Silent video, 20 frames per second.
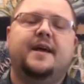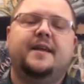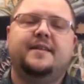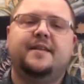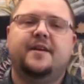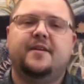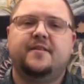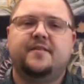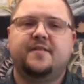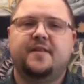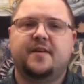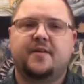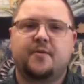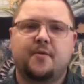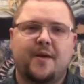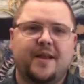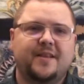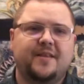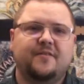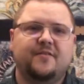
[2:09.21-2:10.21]
Their
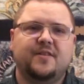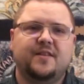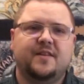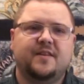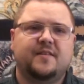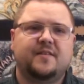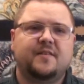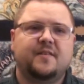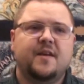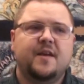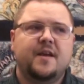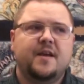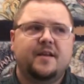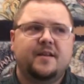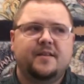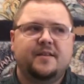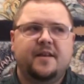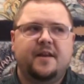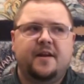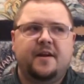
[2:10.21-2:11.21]
secretiveness,
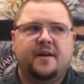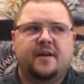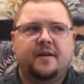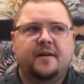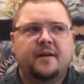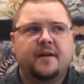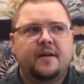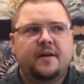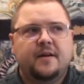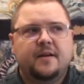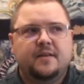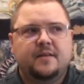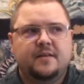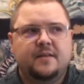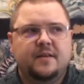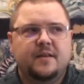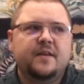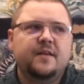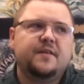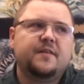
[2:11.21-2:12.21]
their
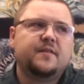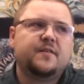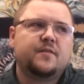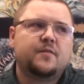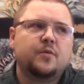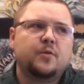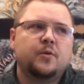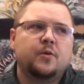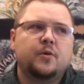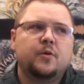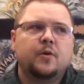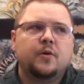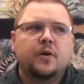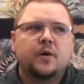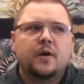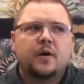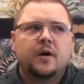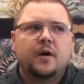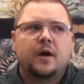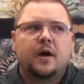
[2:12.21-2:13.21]
needs to
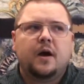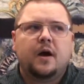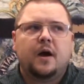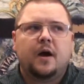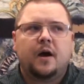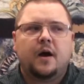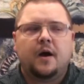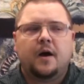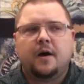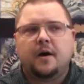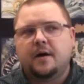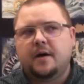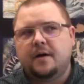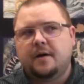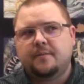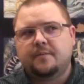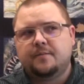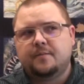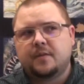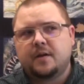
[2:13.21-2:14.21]
uh,
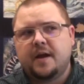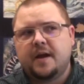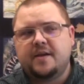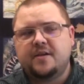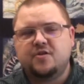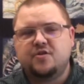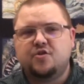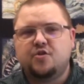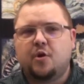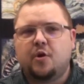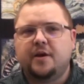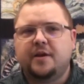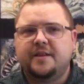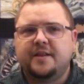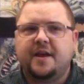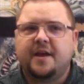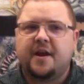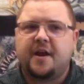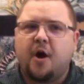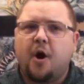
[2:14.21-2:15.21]
enjoy
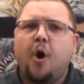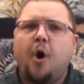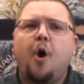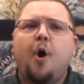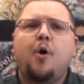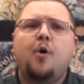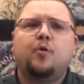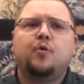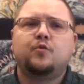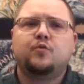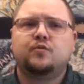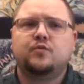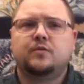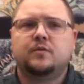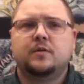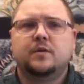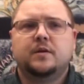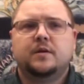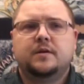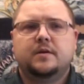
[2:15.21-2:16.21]
their
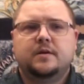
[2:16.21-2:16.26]
own